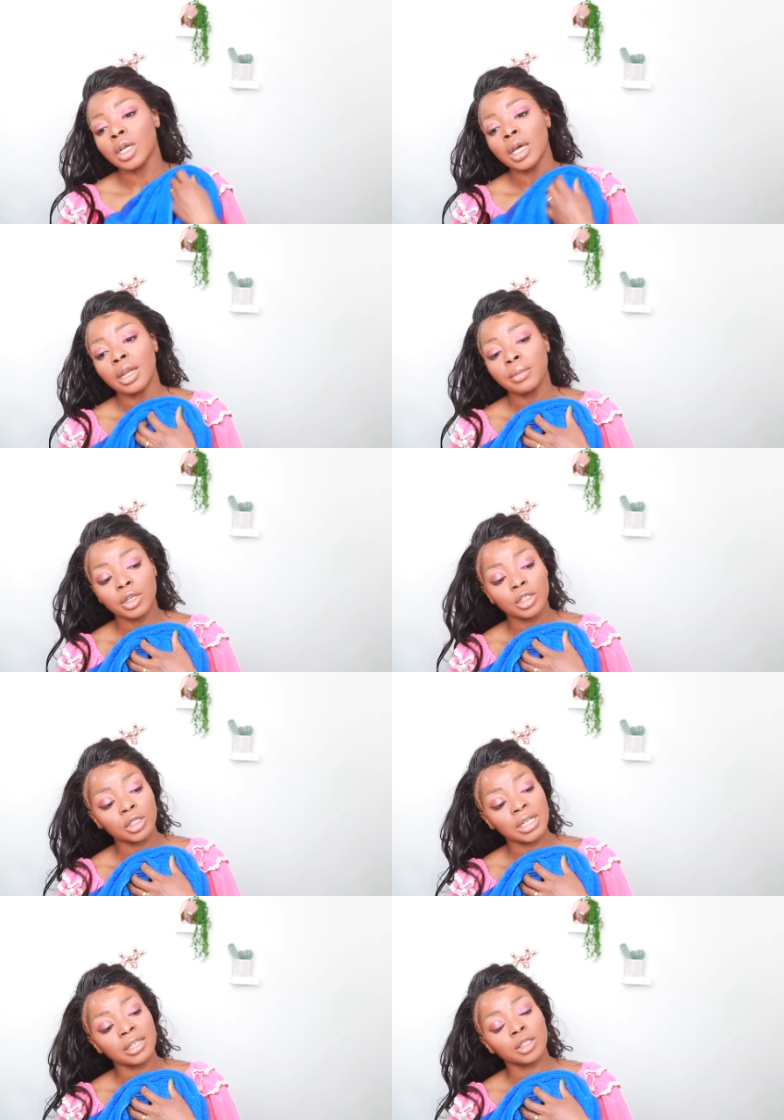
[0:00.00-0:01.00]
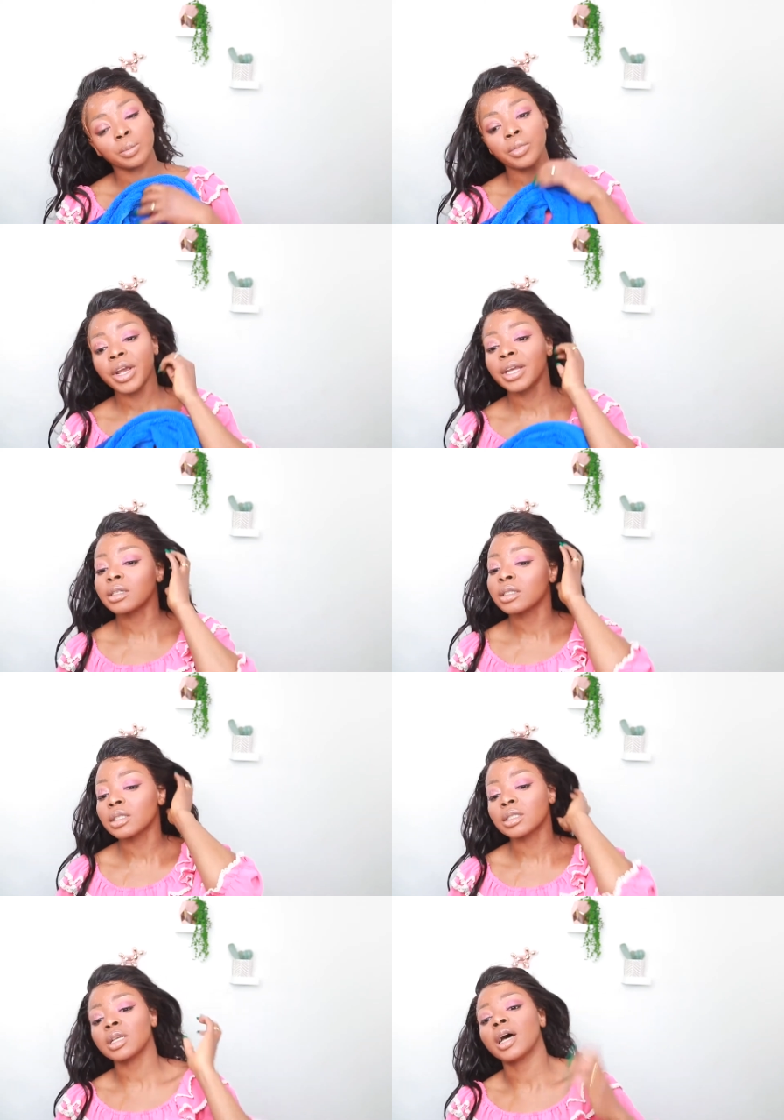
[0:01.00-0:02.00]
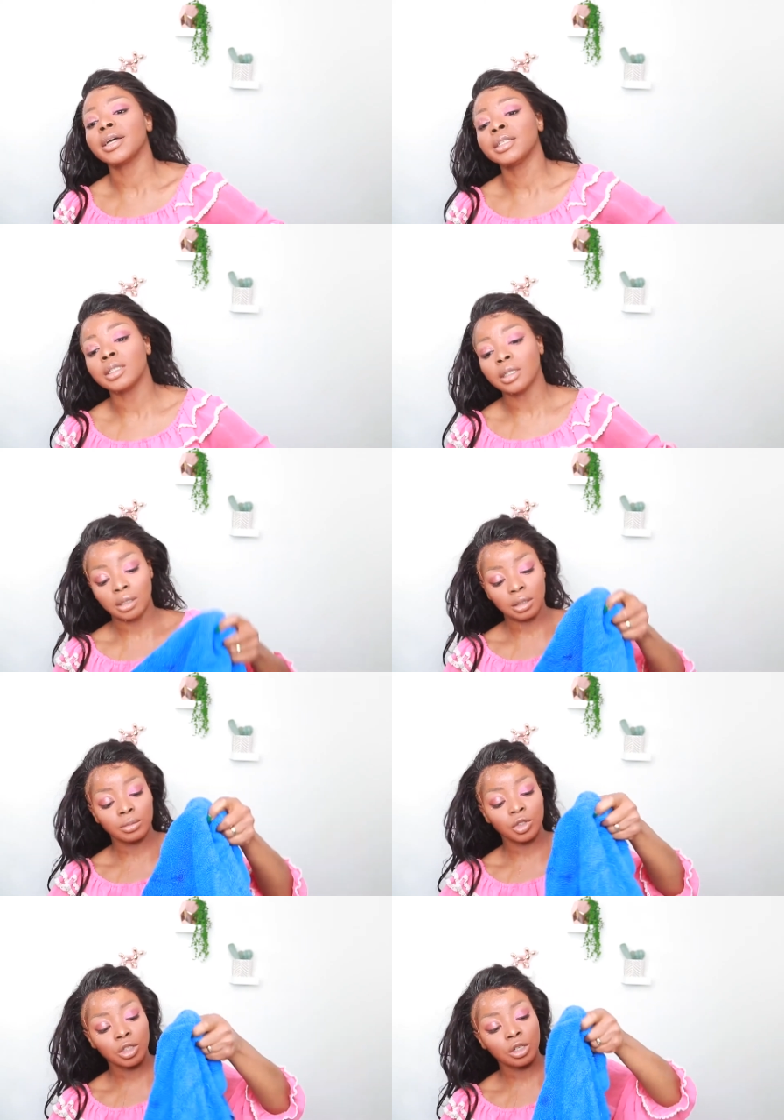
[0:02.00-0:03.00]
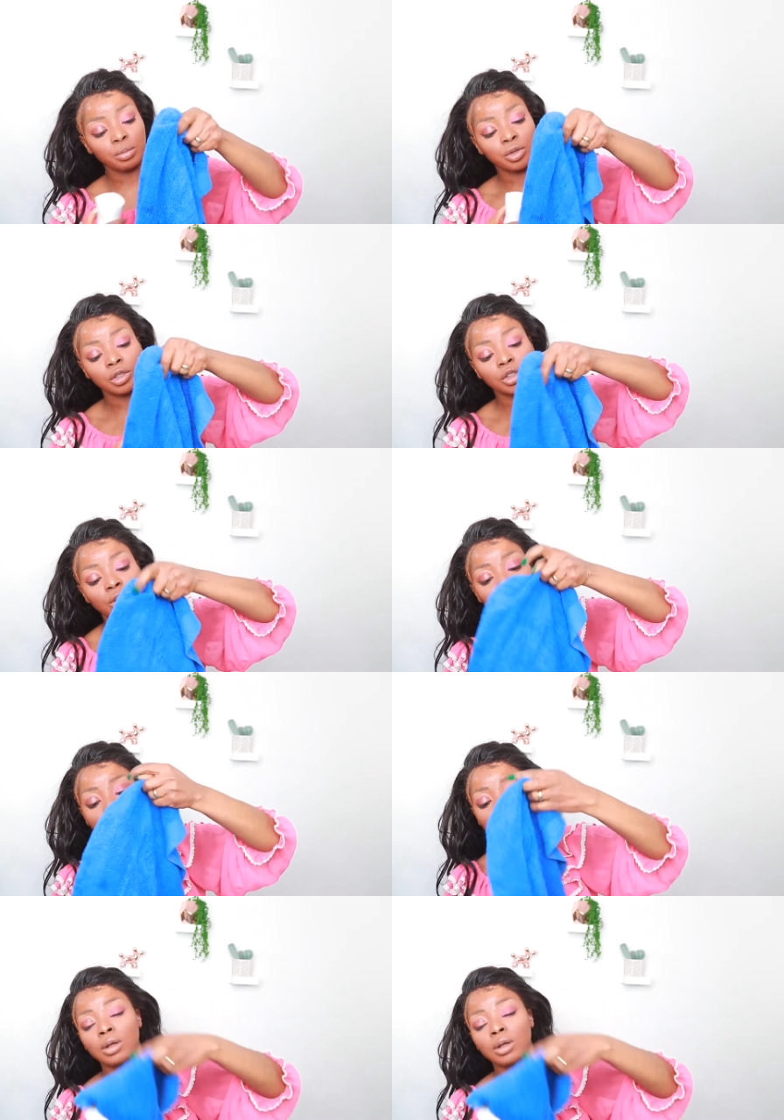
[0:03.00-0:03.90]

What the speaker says: I'm gonna start spraying this side. Just gonna put a towel